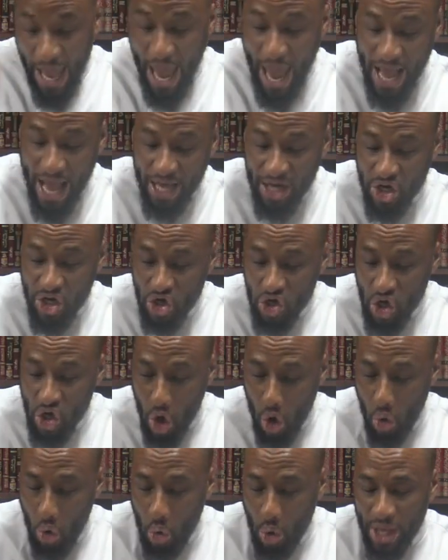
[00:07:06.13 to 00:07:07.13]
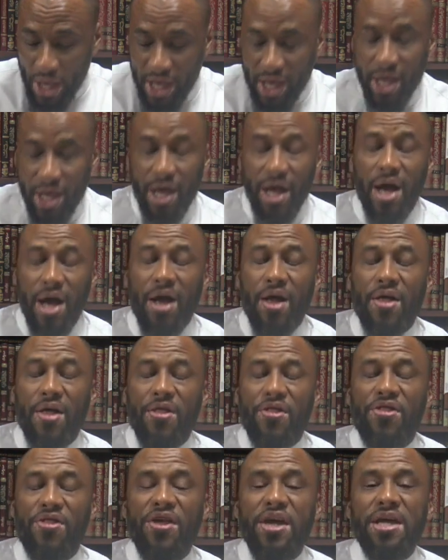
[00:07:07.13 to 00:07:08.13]
and knowing
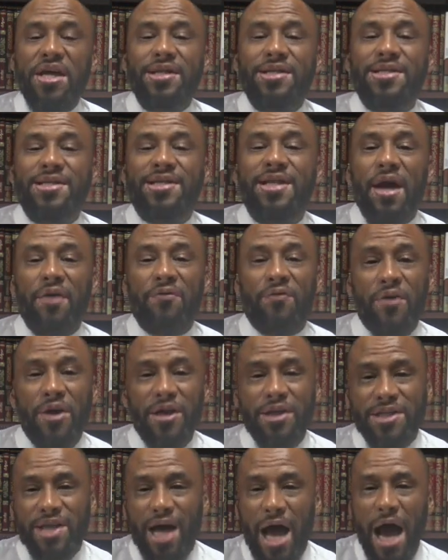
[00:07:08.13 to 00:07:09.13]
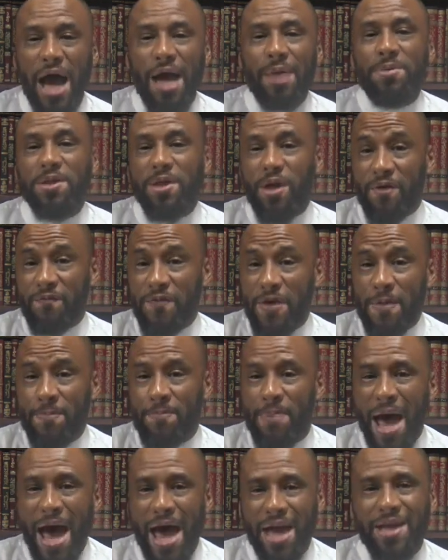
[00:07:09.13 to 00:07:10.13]
the different types of
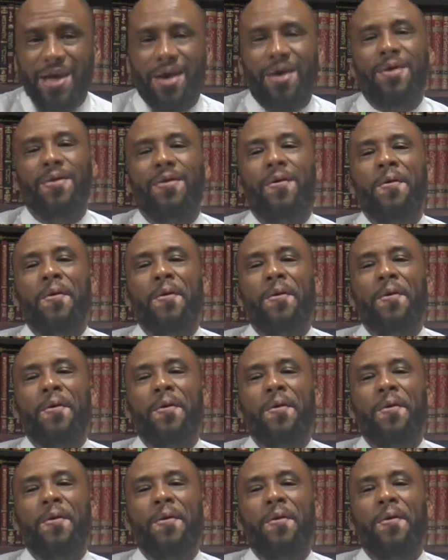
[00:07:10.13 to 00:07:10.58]
ibadah.